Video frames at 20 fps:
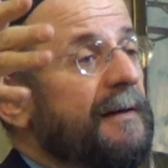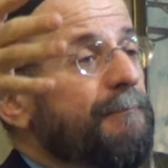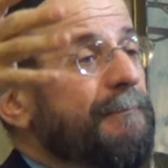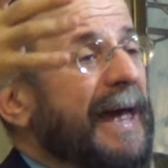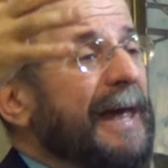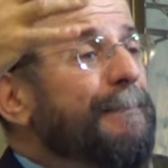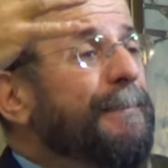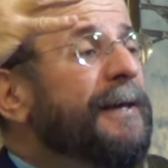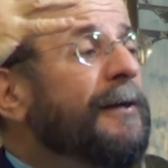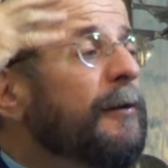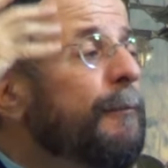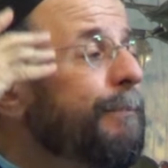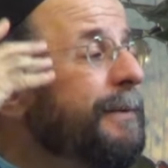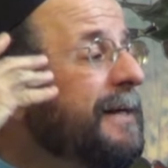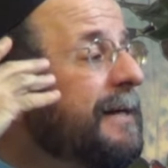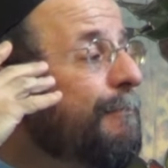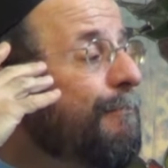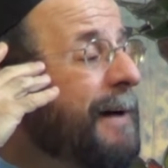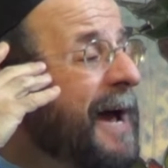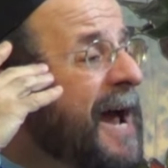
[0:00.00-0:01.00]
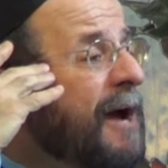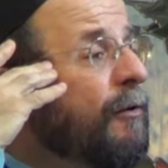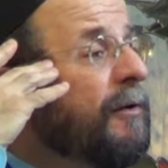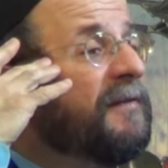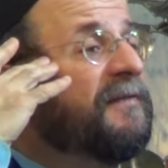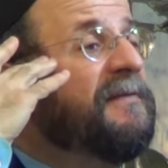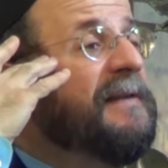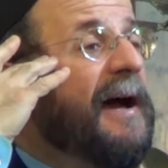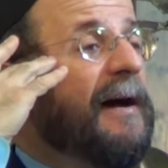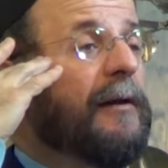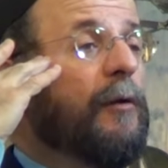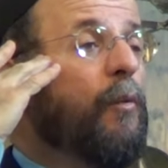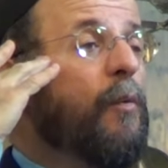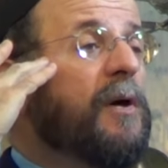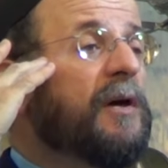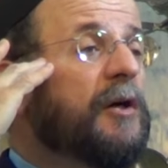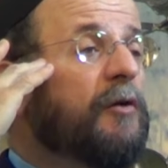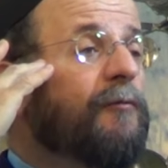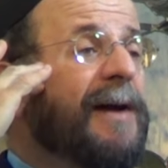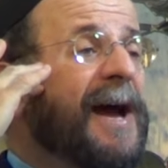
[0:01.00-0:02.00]
Maybe he'll be embarrassed now to
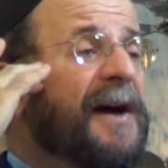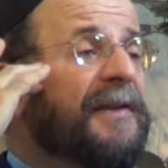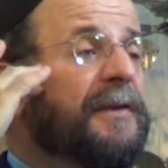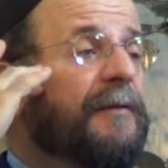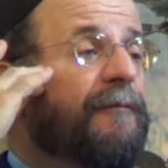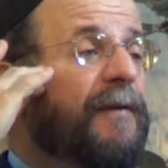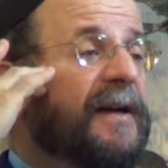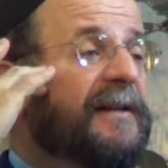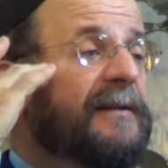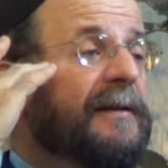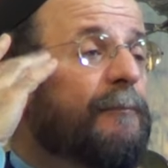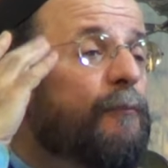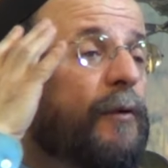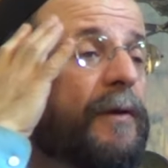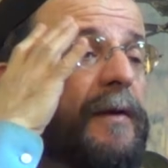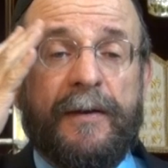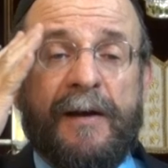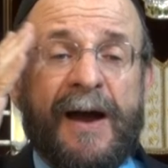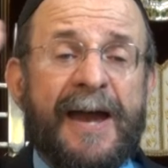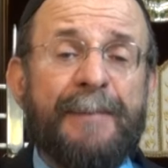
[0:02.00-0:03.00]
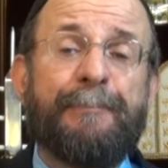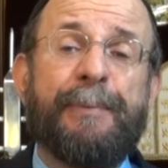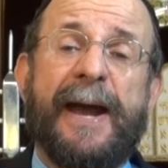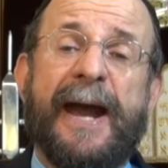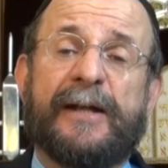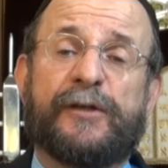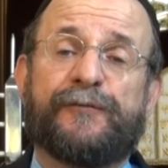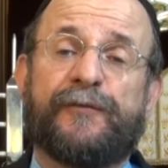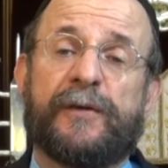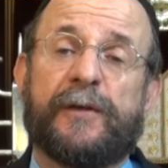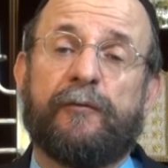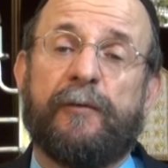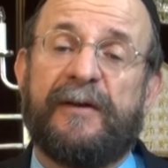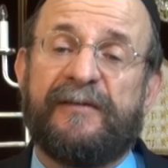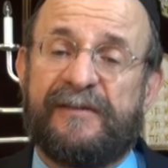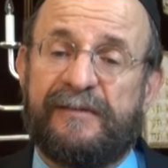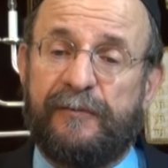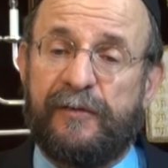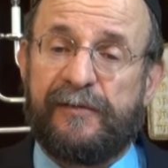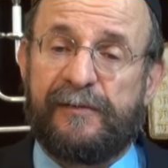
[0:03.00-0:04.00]
walk around the victim an eye patch for the
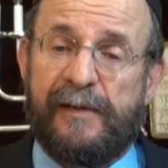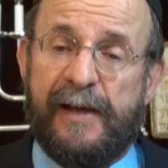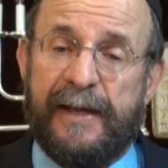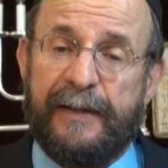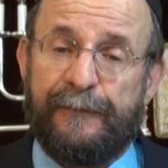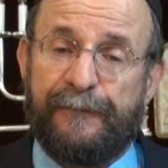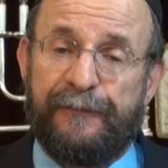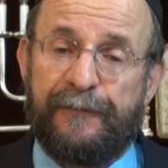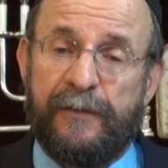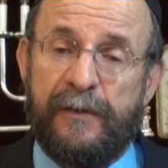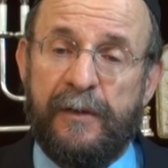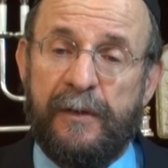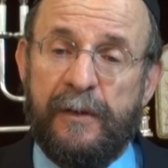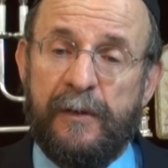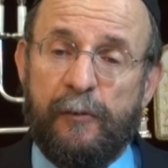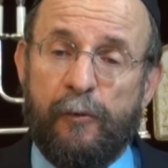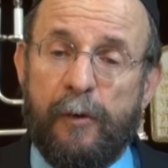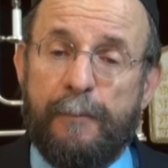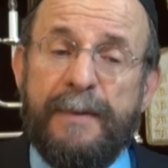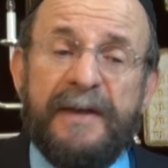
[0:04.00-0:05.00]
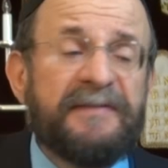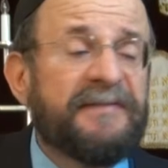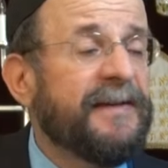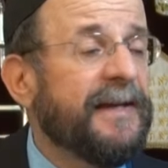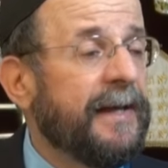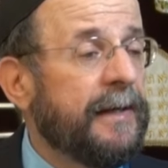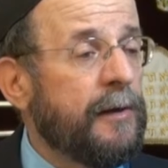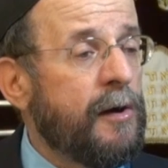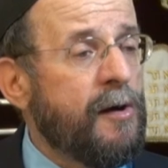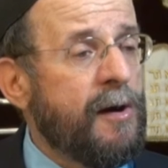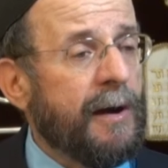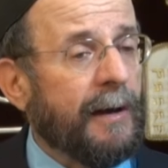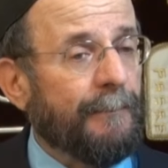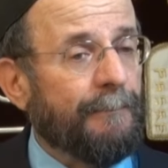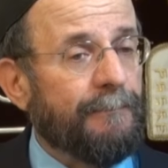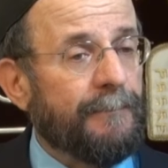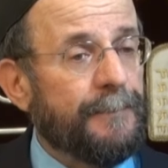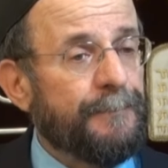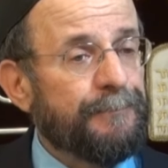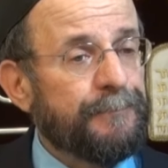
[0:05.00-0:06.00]
rest of his life or missing an
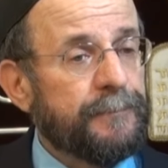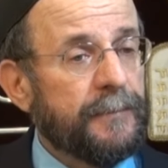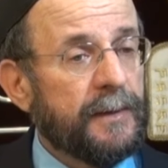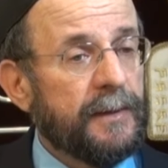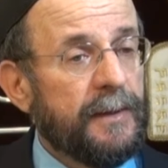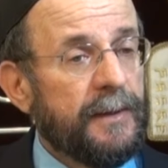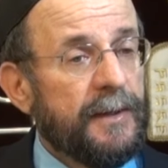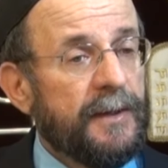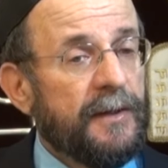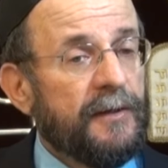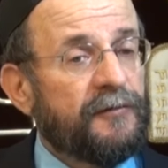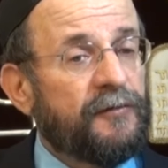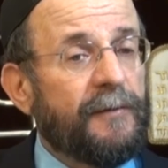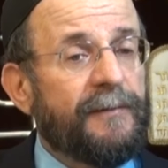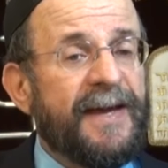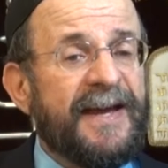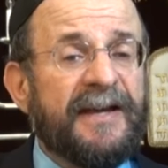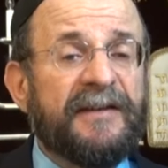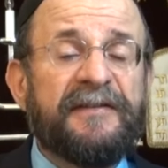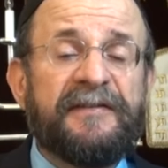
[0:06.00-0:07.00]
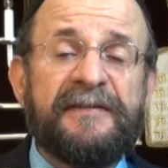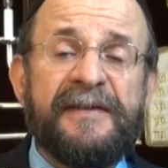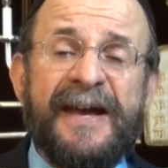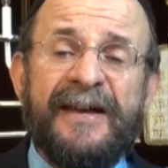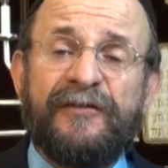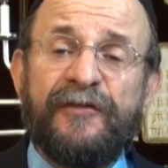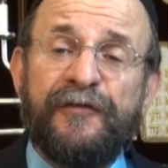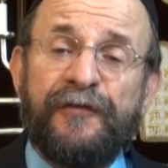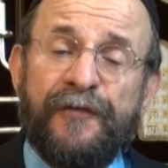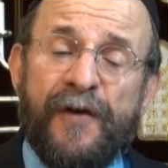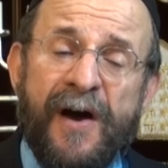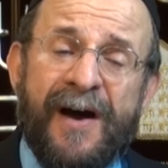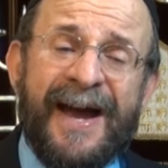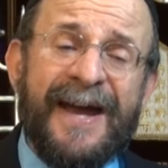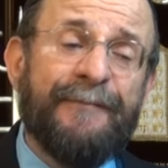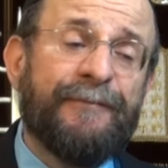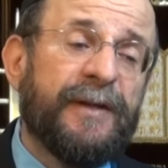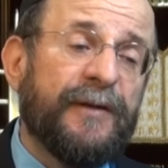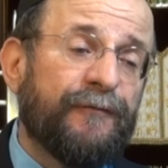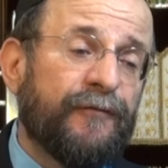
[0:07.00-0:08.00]
arm. So they assess
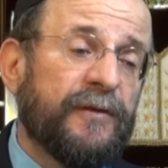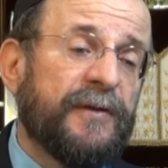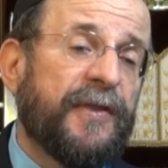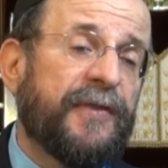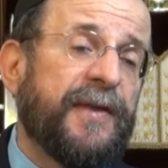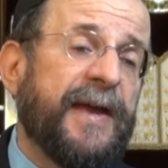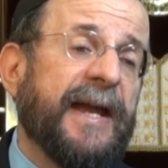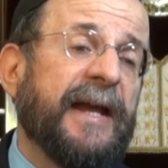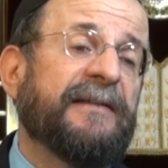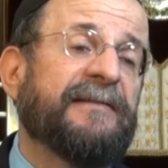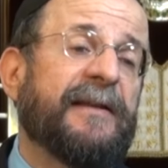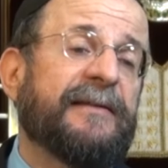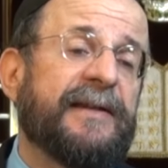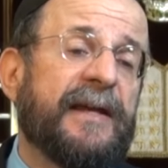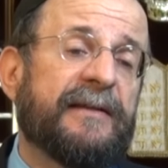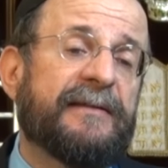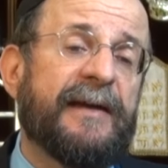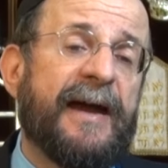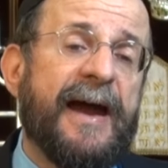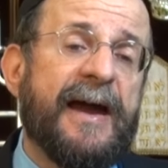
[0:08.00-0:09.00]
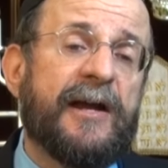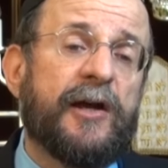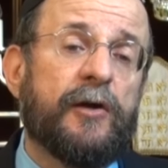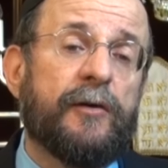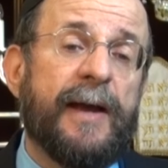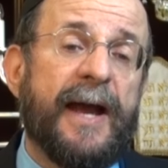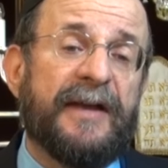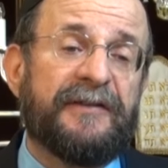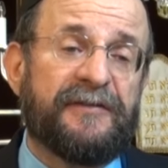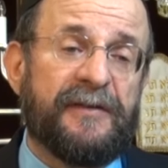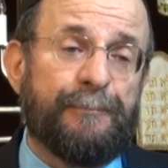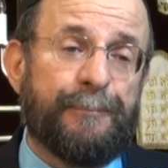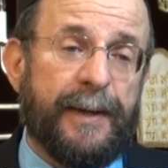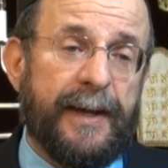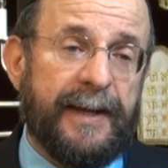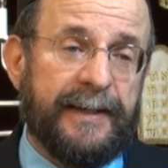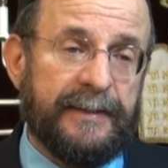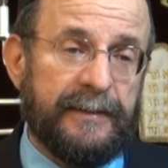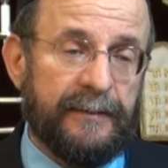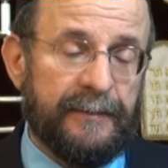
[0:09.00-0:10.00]
five different things that the attacker has to
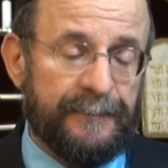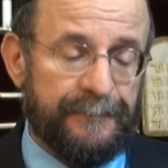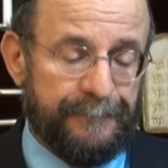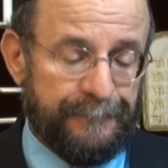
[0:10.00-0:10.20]
pay.